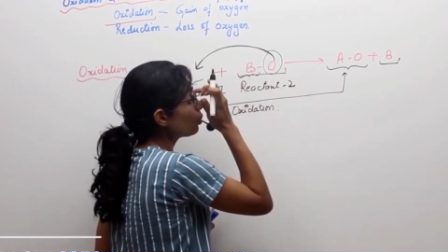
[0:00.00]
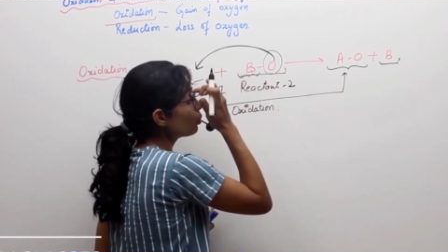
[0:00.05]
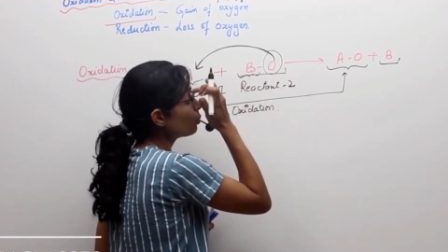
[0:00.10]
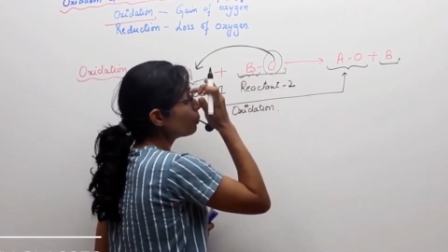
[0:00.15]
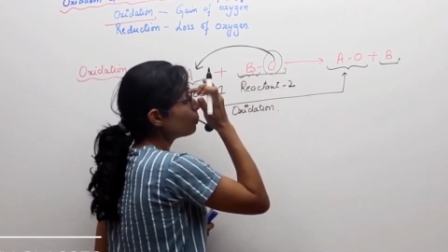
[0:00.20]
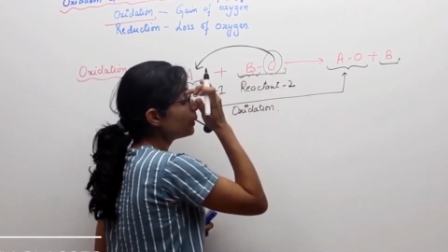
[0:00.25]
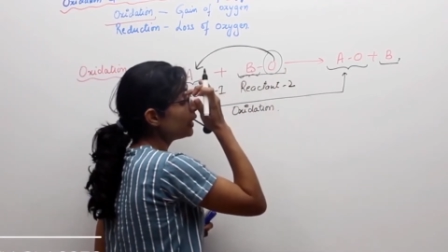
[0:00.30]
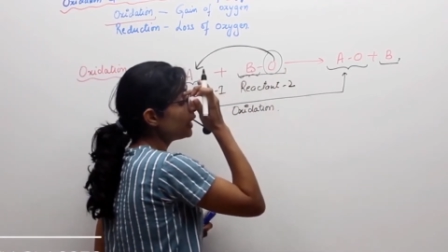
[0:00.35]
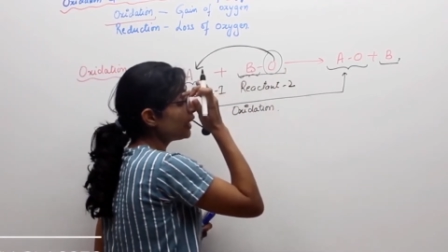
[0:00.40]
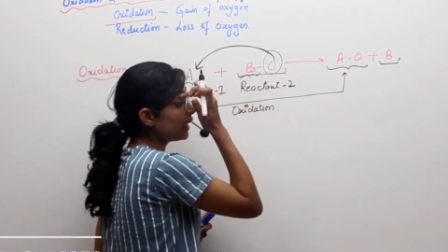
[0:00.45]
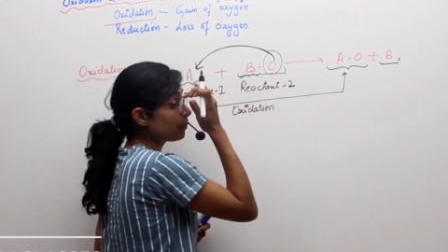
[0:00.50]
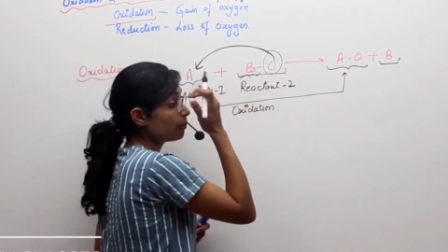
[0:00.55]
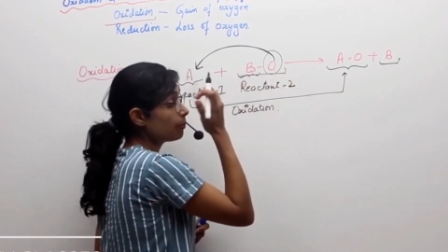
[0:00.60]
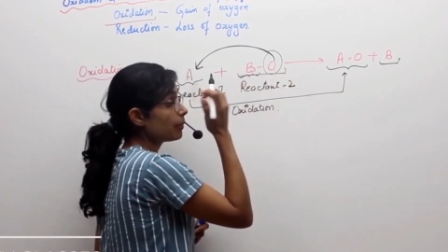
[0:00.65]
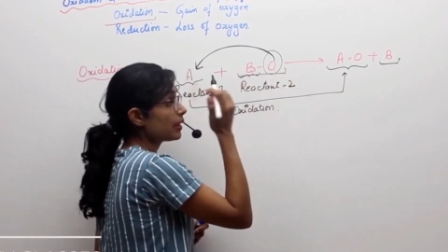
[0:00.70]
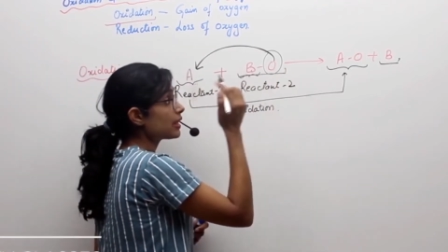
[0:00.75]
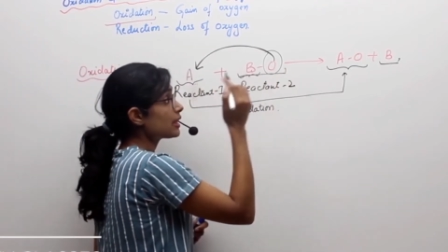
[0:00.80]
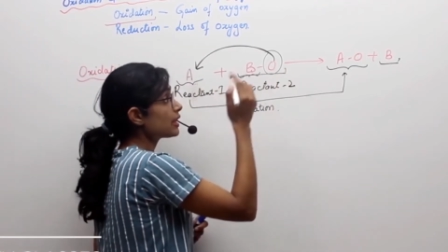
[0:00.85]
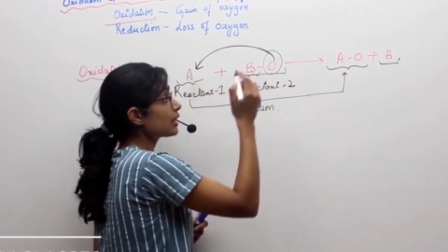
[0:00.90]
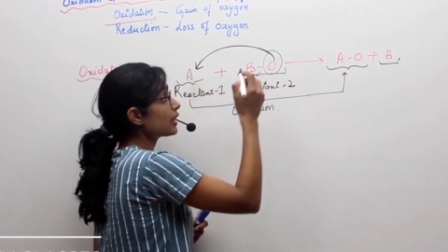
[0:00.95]
to B,
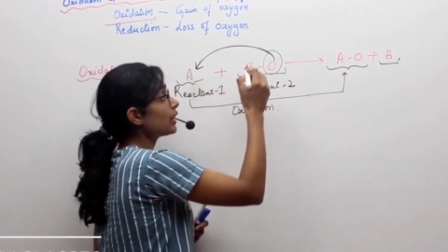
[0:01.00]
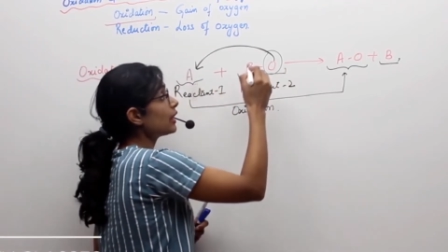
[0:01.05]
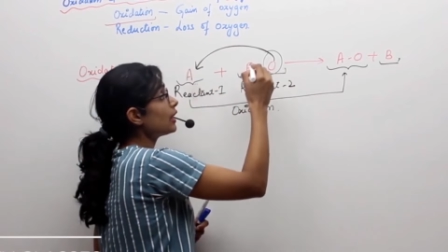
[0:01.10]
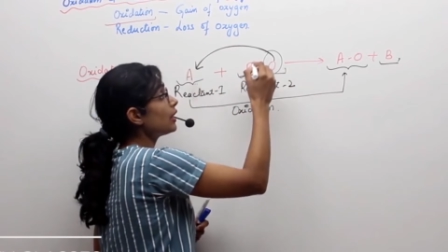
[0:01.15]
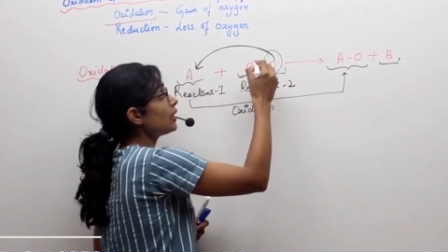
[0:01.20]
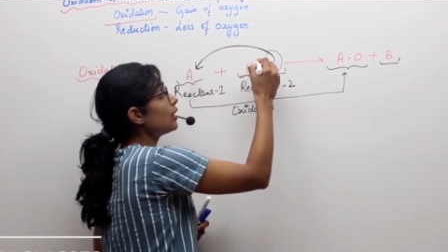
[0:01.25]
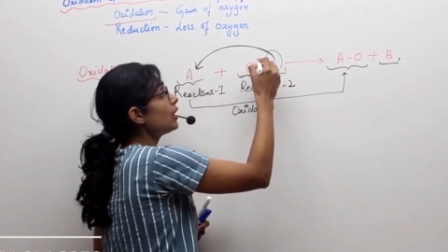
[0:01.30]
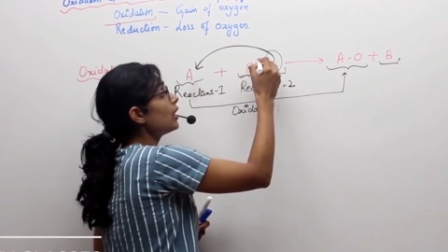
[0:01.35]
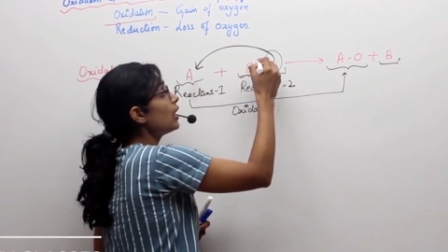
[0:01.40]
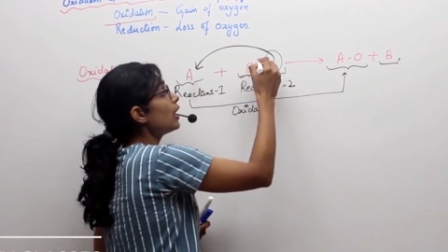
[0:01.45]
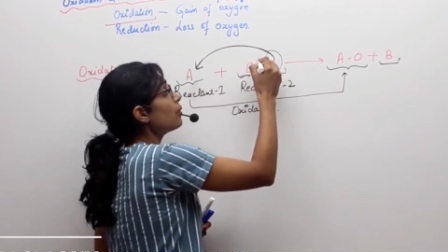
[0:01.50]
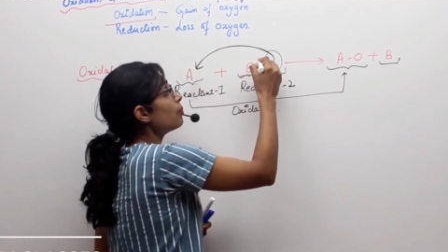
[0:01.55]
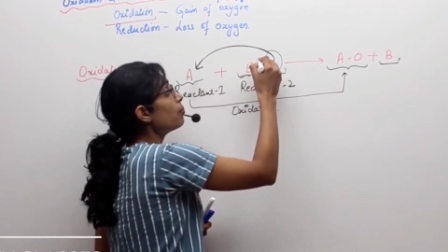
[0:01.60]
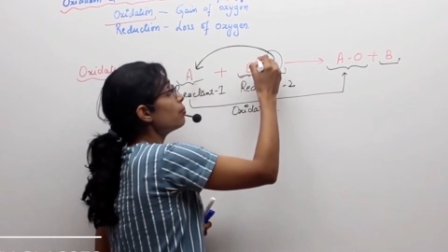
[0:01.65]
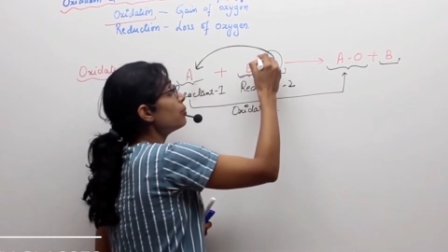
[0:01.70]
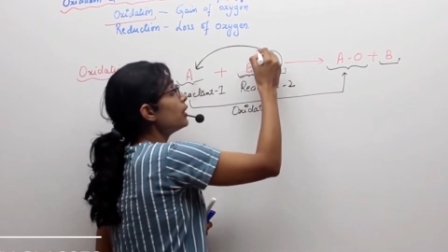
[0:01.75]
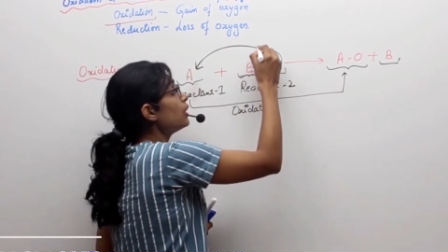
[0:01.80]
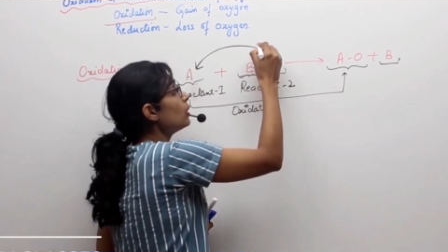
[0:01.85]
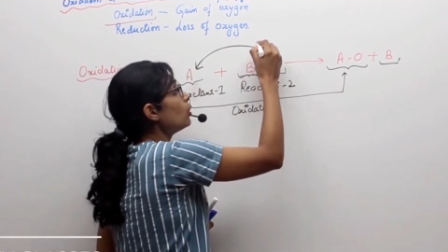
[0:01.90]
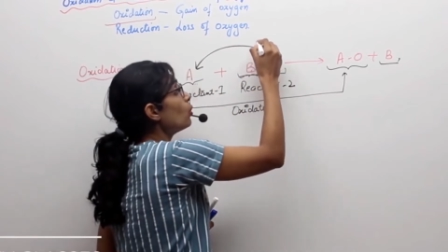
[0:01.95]
basically
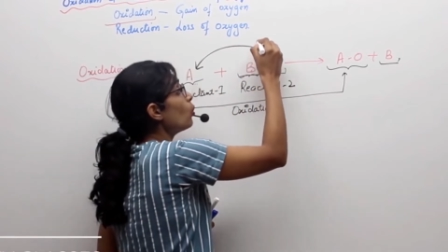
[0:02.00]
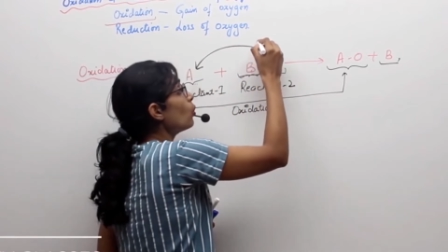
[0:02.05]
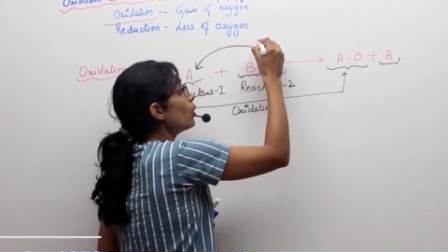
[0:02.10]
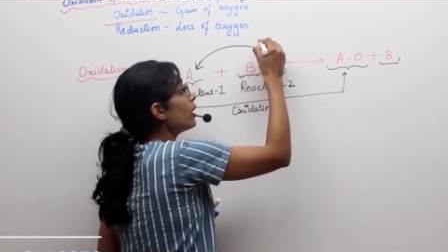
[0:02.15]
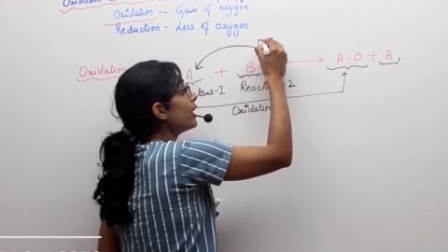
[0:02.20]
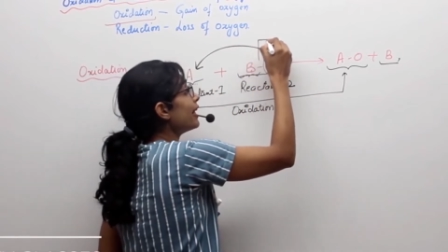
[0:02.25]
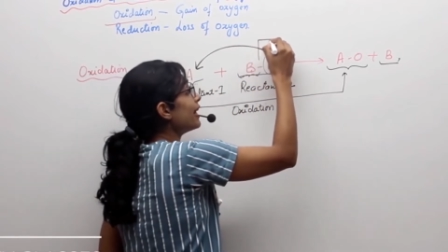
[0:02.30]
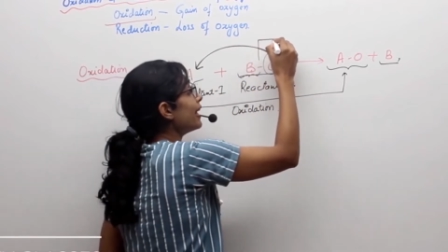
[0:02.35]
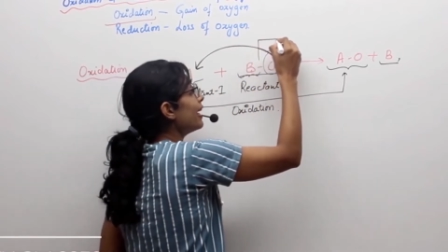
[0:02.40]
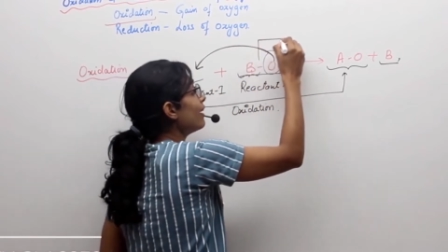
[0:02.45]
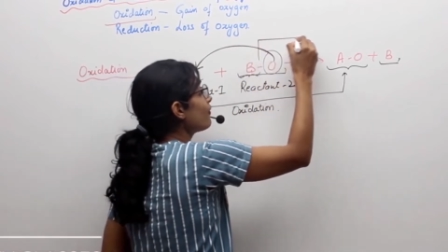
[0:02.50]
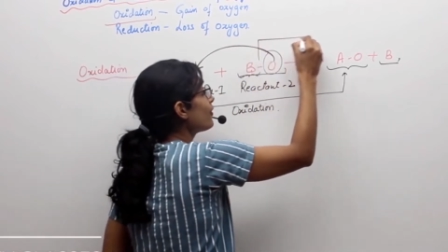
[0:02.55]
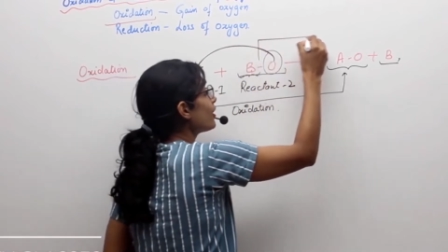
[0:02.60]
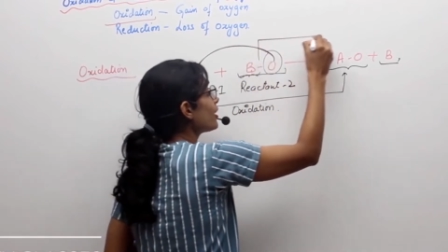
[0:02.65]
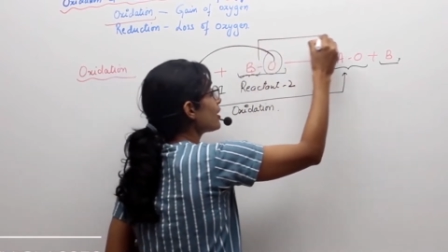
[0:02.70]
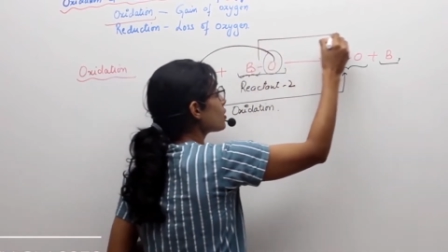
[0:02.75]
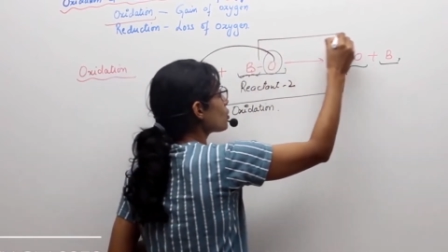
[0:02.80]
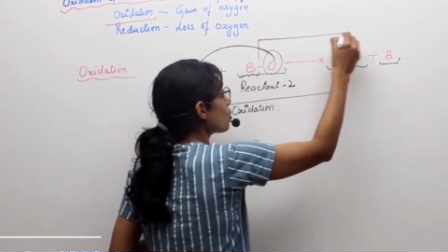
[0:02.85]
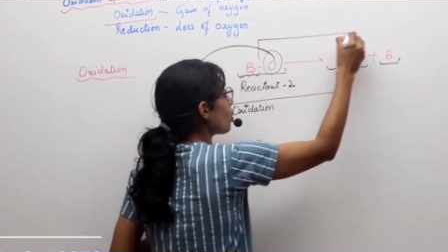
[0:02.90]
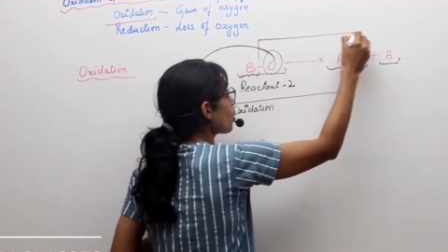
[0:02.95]
BO left
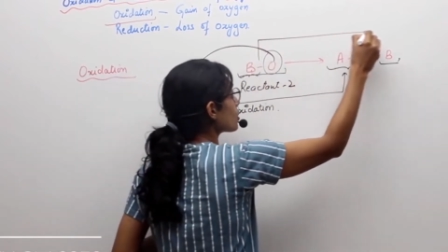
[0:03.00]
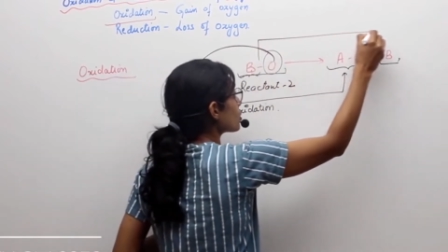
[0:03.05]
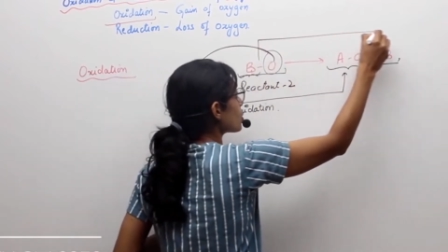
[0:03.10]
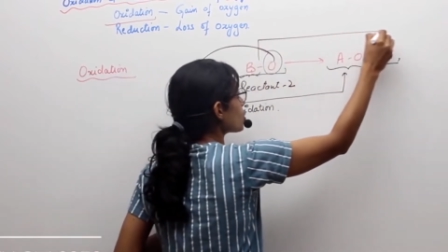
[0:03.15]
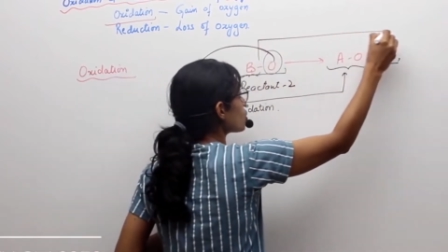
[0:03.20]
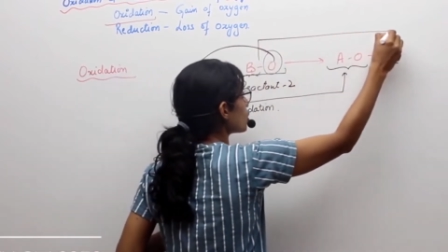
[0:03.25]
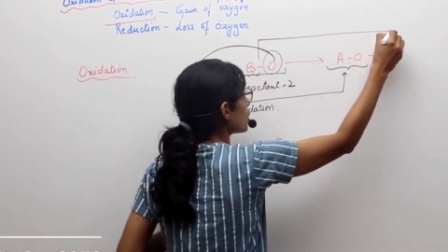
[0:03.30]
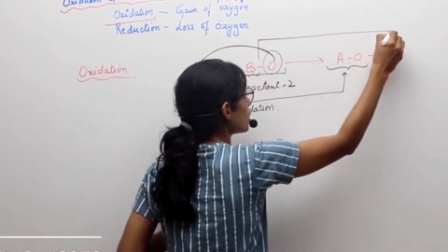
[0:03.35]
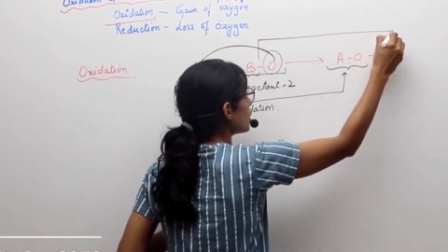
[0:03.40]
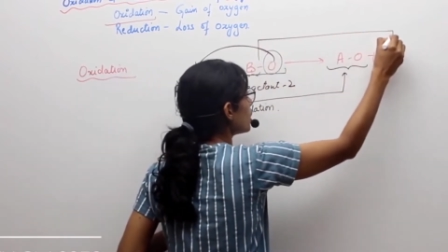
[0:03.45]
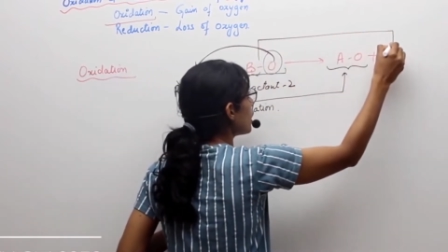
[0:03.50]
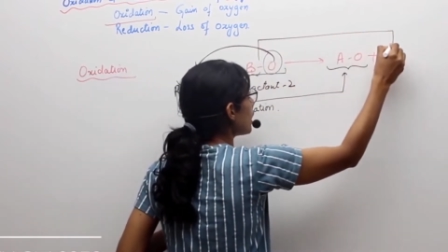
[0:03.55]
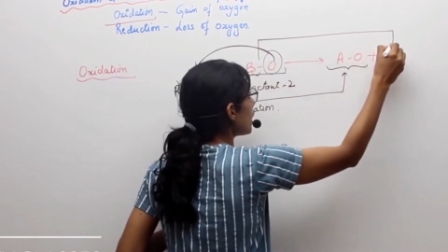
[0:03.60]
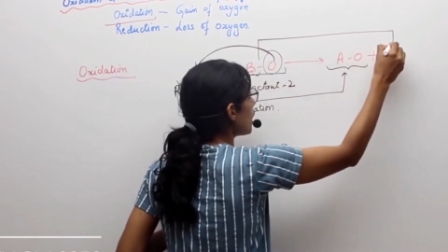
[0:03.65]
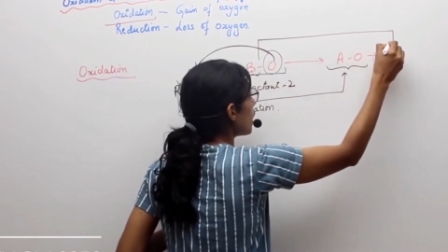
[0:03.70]
its oxygen